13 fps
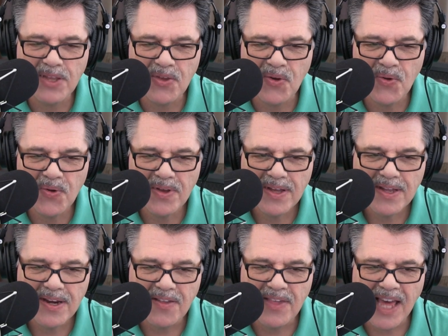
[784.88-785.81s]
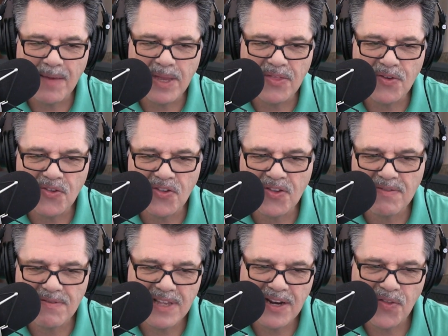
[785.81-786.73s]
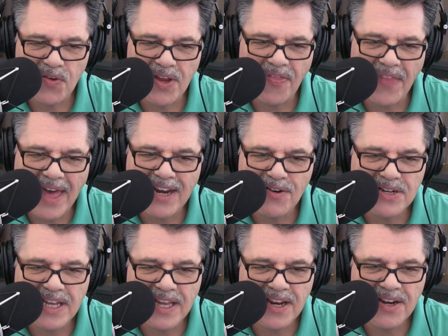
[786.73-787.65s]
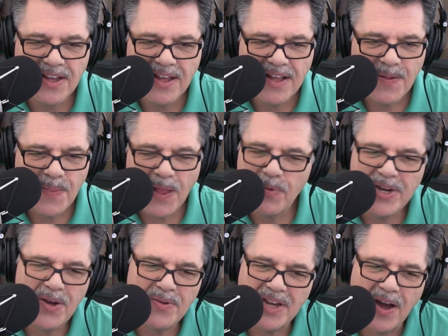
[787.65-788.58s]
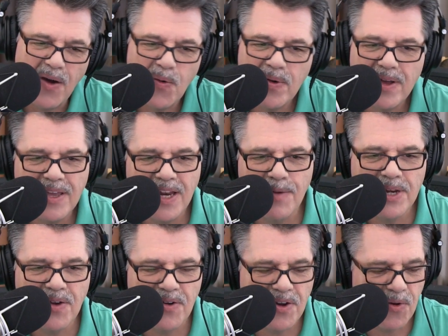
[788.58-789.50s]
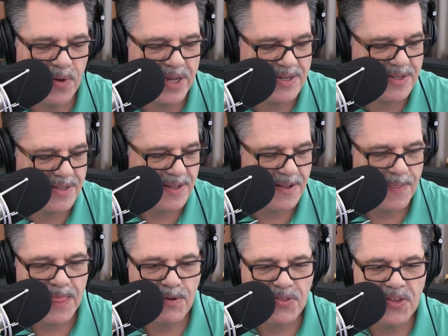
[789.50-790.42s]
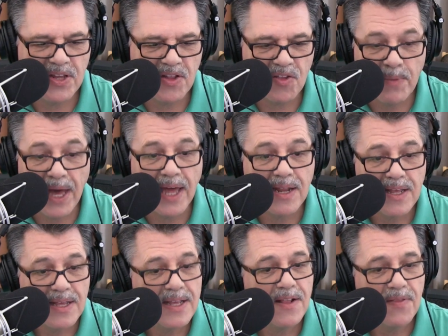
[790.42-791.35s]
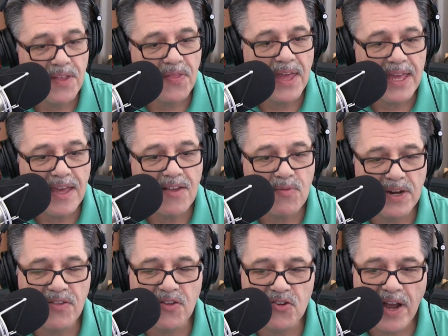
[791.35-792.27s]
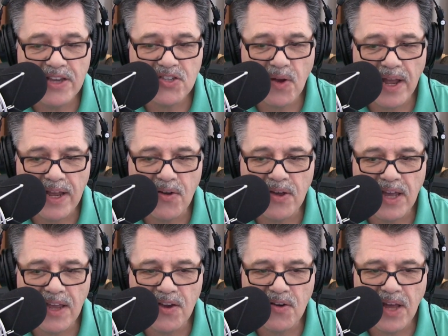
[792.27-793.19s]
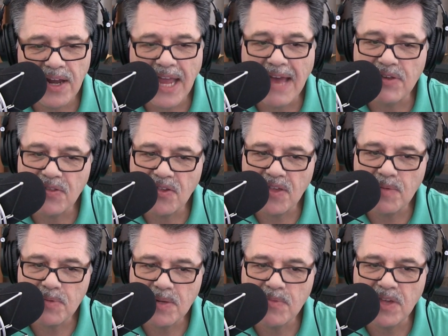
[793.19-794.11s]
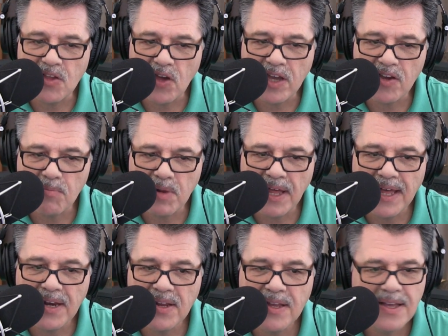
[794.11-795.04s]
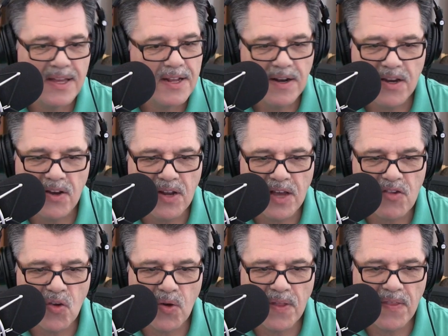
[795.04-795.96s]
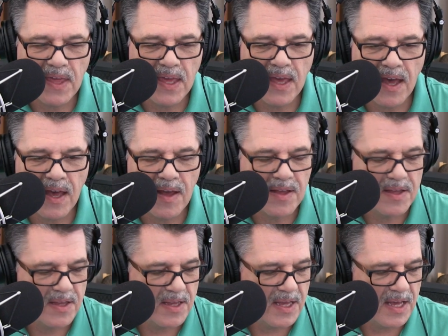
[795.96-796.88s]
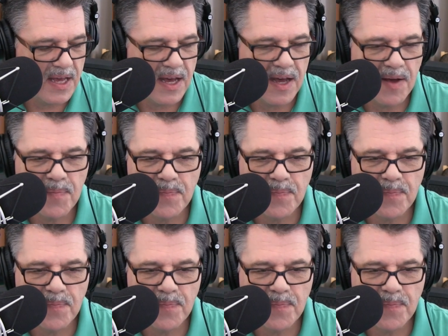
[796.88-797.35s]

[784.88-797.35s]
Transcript: you, does that mean they're just you know they're not that irritated? We don't know. You know, we don't know what what the deal is. But the thing is, when it's a dry strike, okay, you're not having the symptoms. They check your blood. You're not showing the uh, uh,